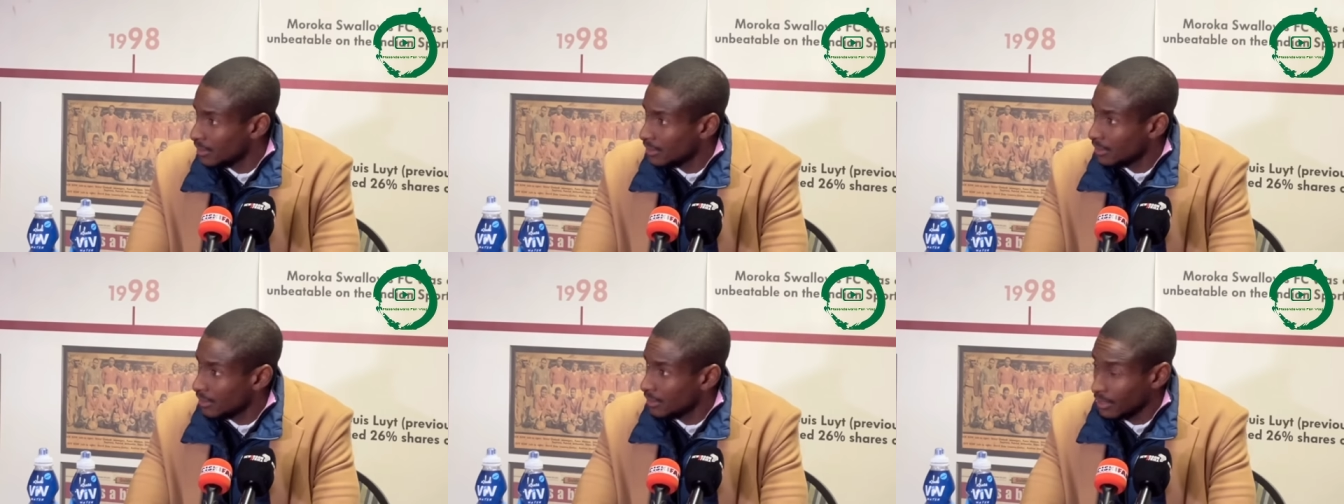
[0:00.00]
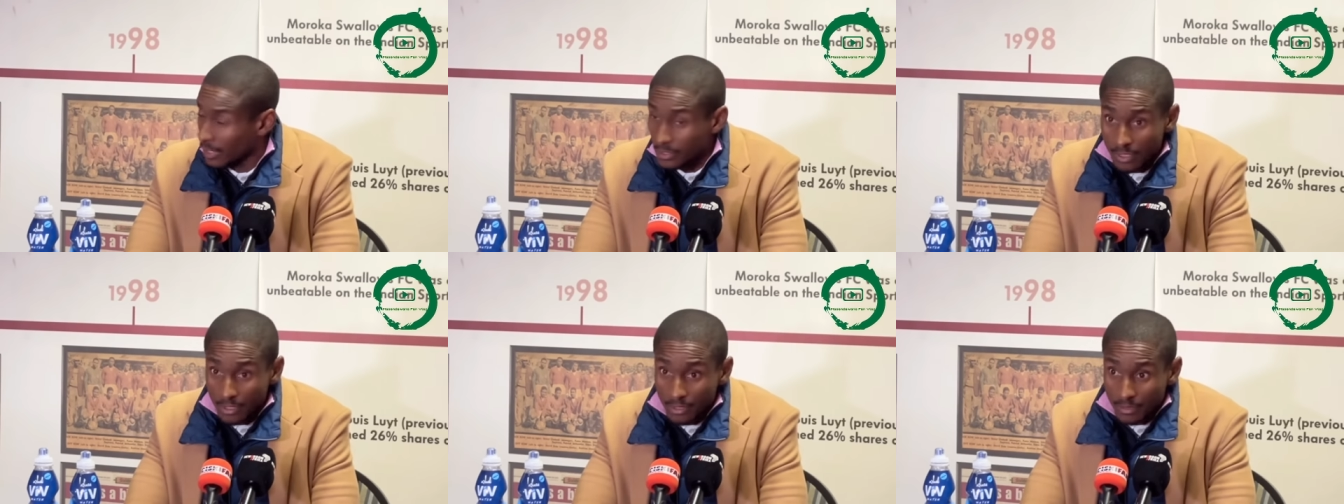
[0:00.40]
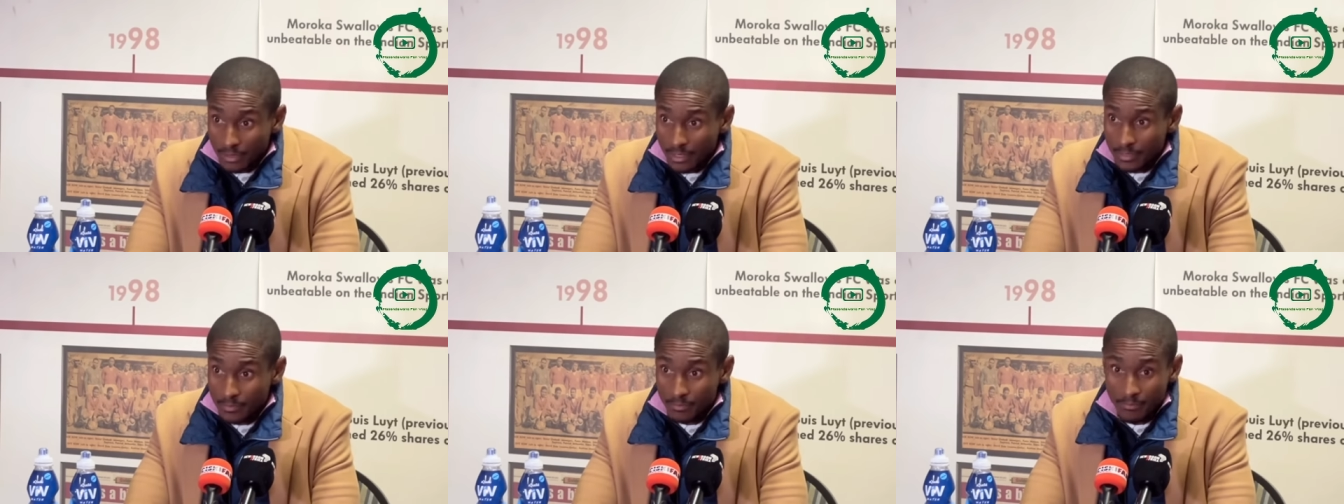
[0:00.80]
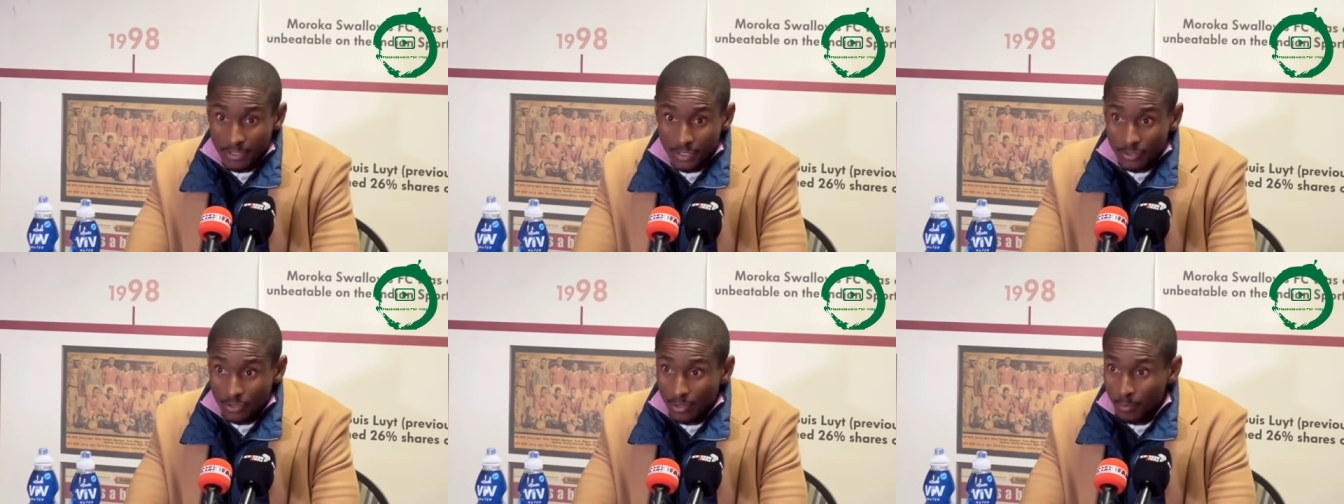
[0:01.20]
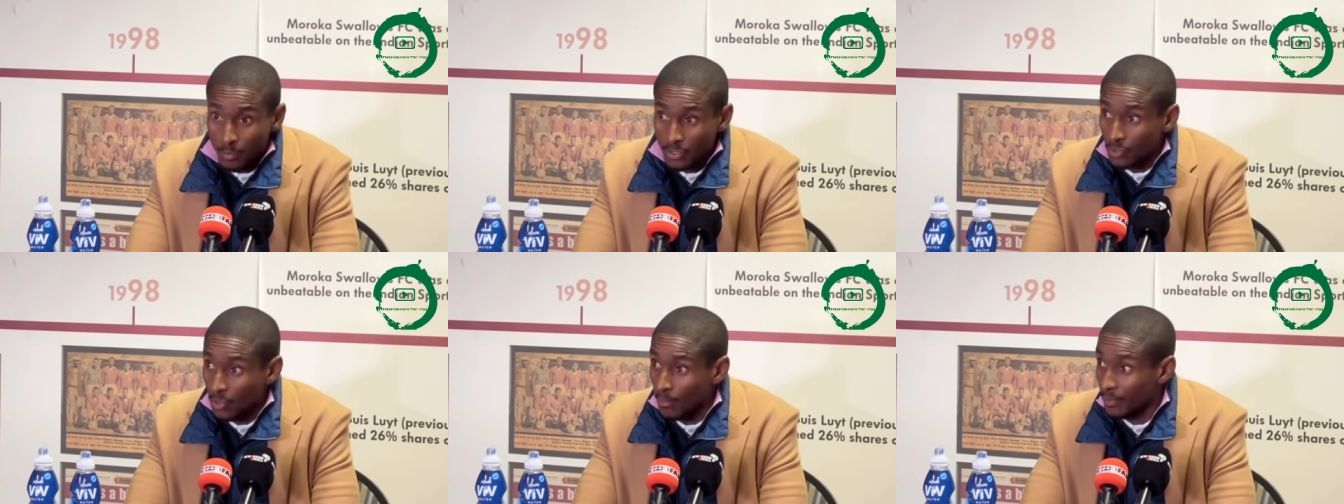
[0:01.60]
there's a there's Middendorp
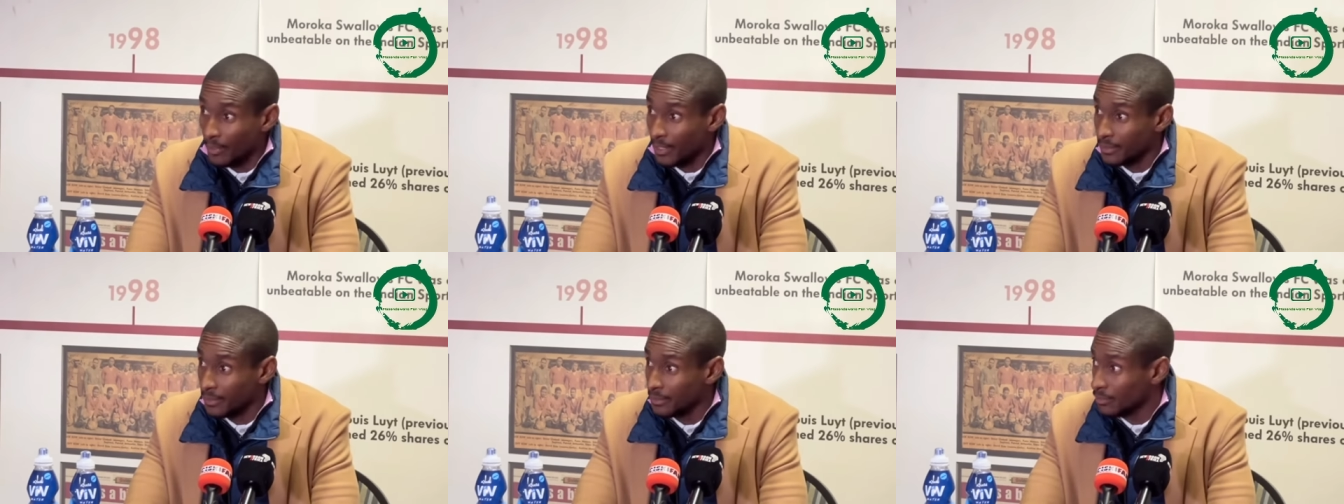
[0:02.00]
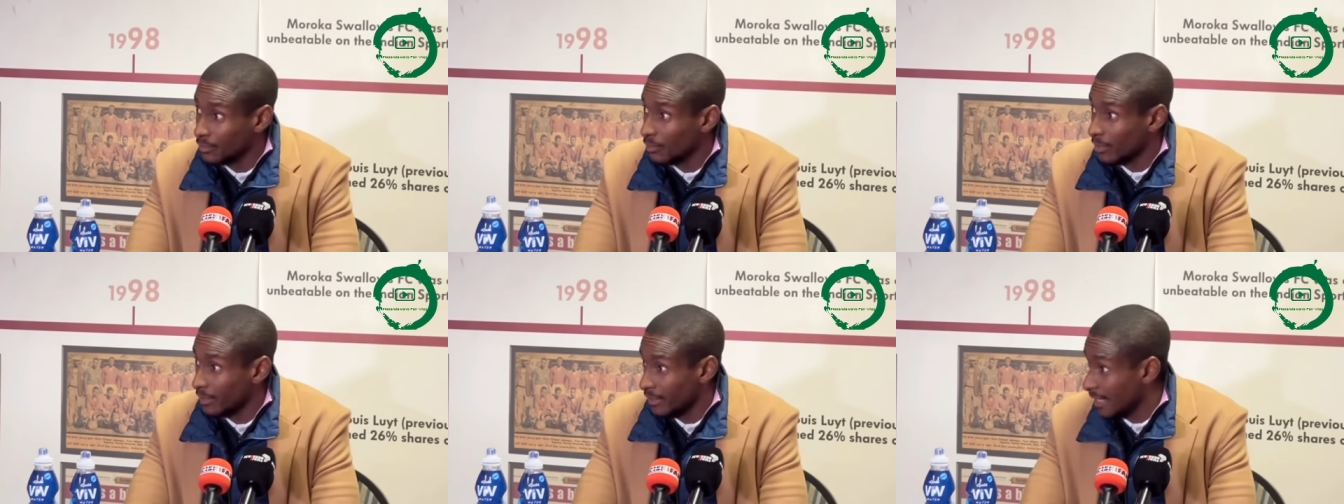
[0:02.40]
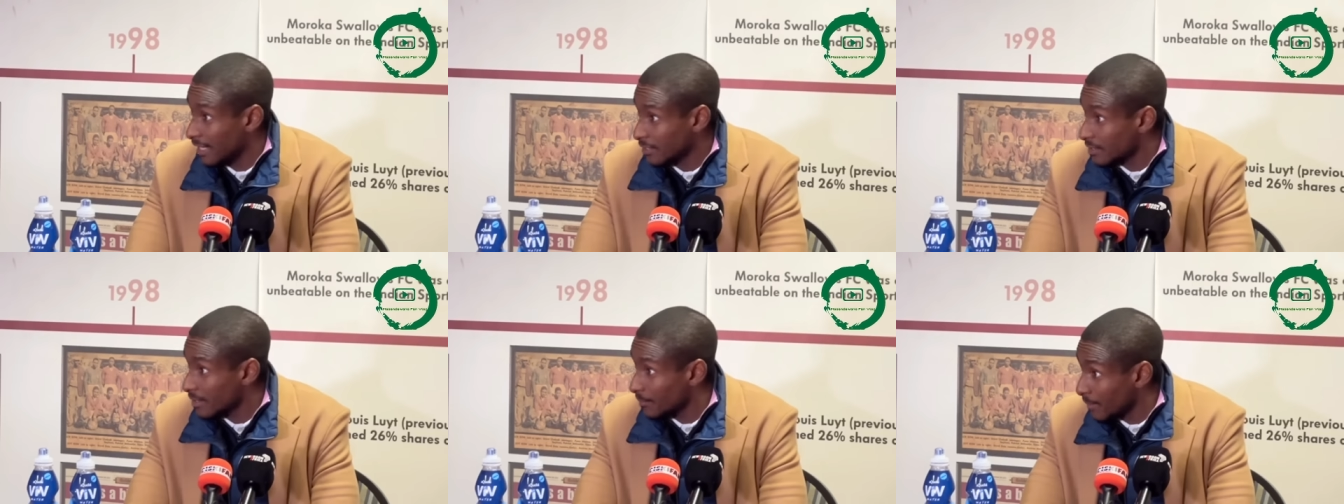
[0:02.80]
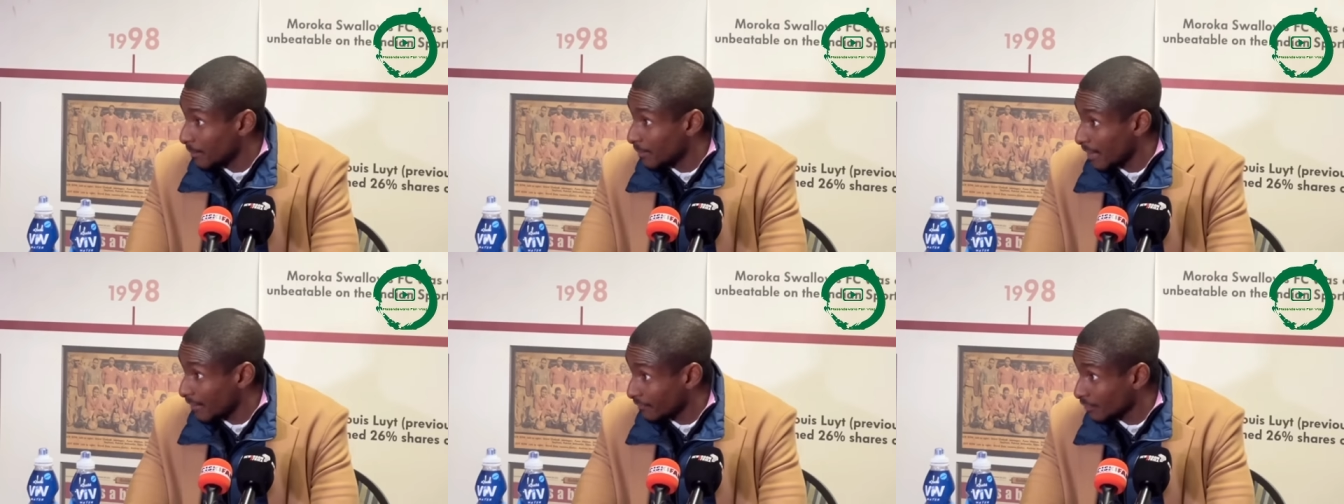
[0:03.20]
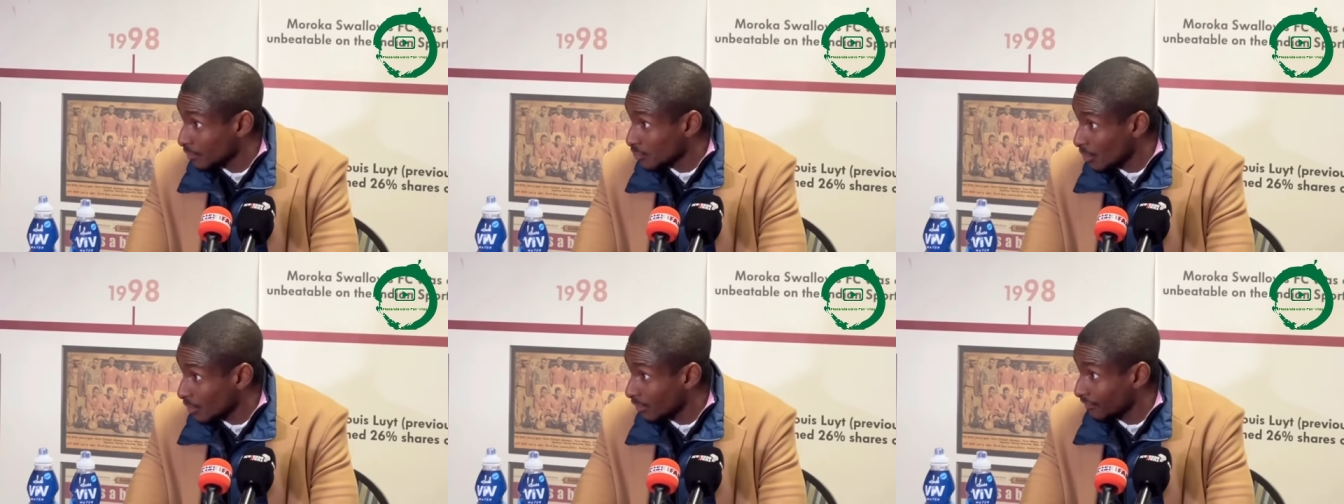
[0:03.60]
was complaining, and that's the people I feel
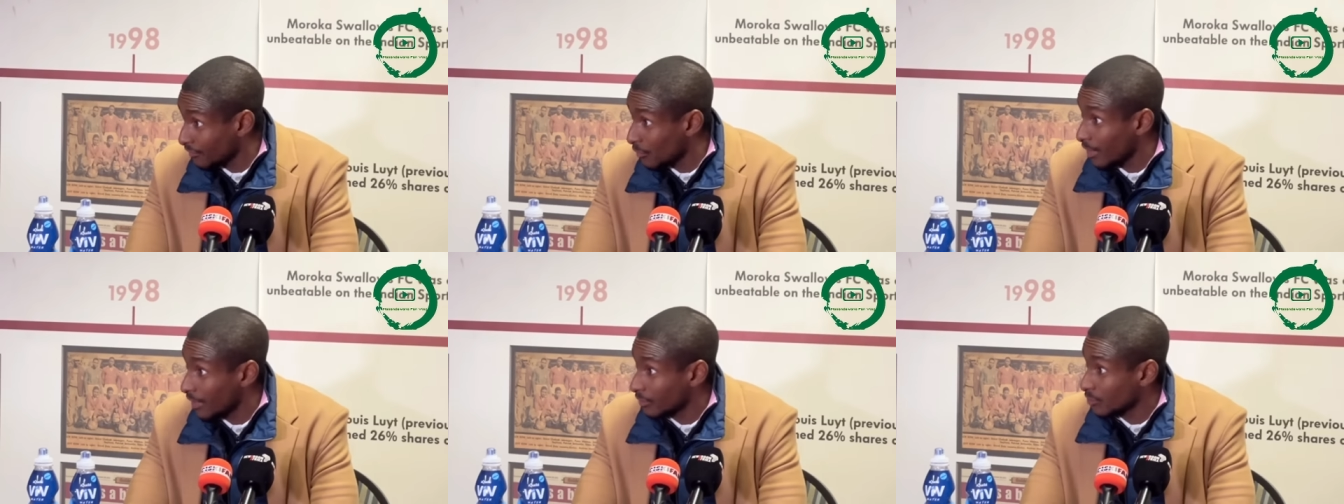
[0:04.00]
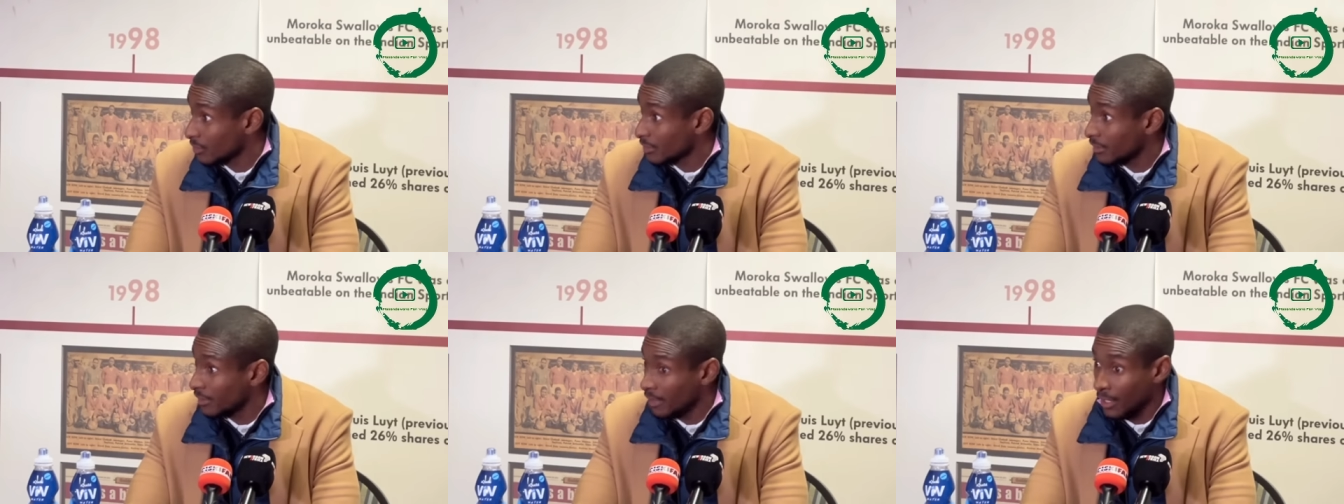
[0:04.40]
sorry for actually.